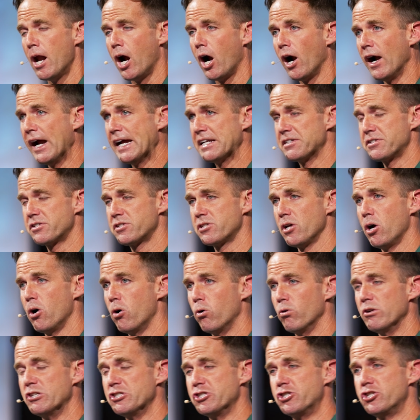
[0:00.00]
All right,
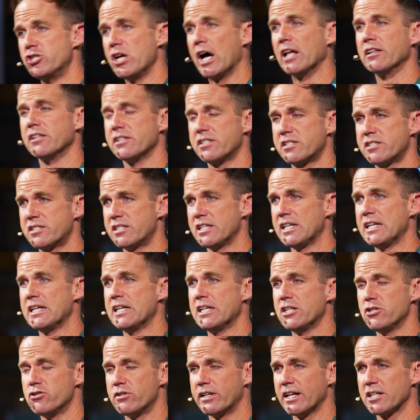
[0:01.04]
so
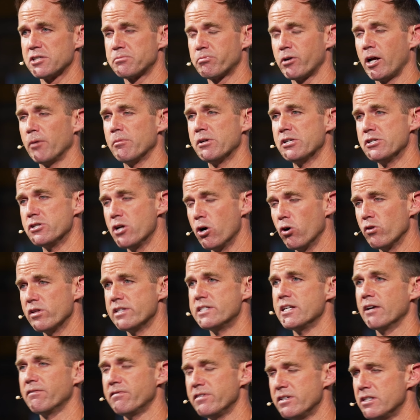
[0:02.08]
jealousy, you guys probably know
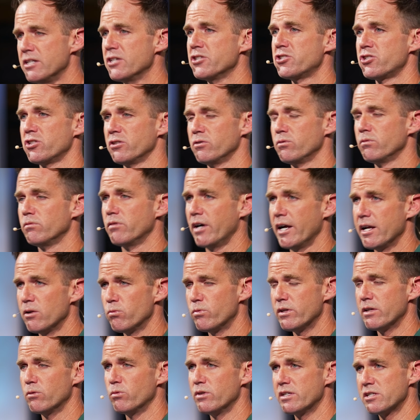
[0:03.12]
the definition,
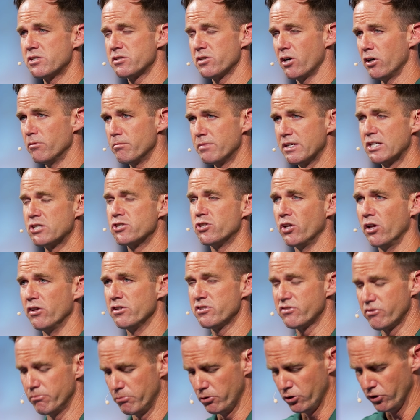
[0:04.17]
right? We, we start being
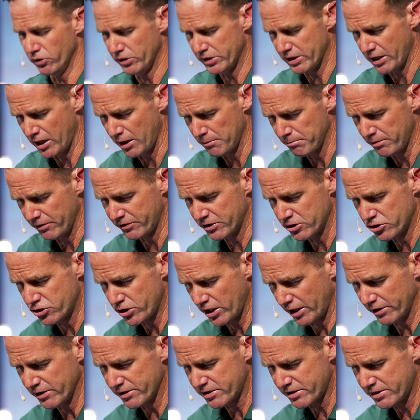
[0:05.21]
jealous from early on, but the
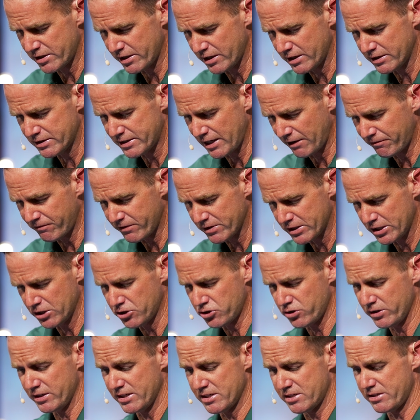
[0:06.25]
jealousy
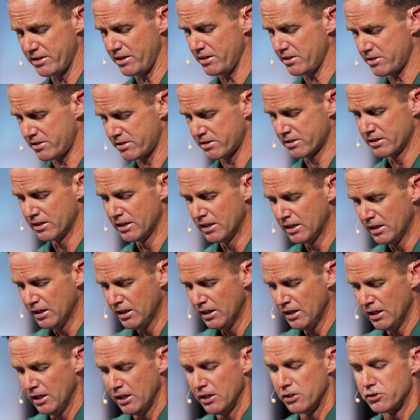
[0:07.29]
definition is this
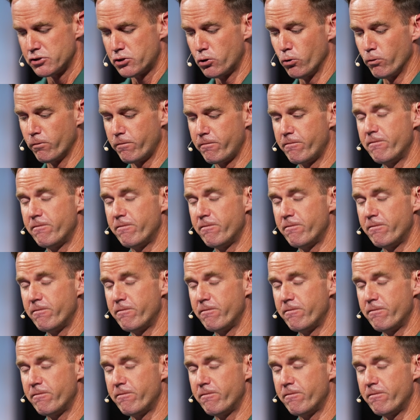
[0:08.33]
to